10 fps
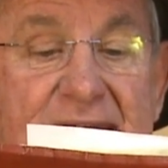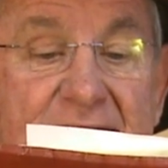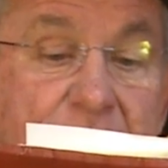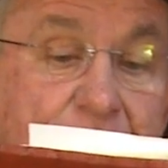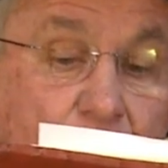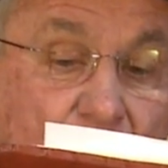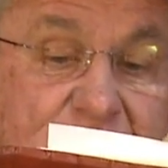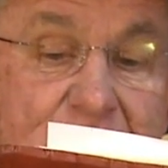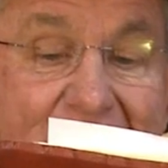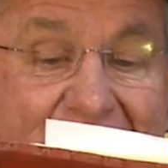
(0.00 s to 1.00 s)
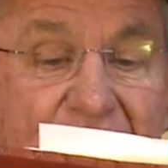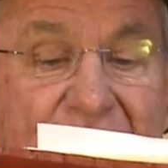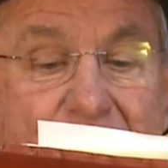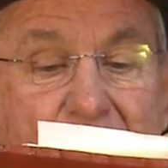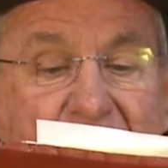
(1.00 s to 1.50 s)
He brought him out of
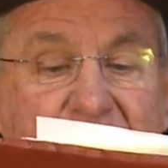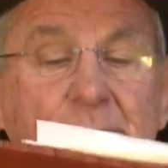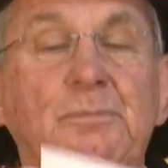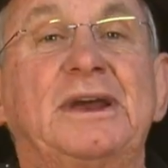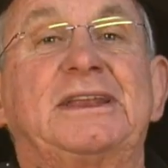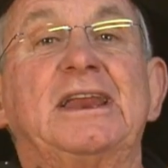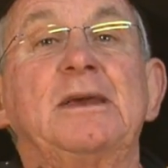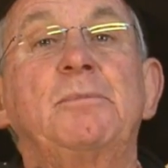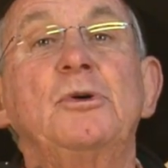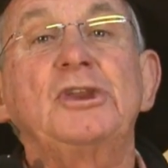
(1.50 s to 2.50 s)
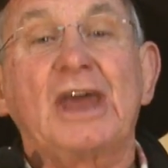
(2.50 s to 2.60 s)
that miry pit and he put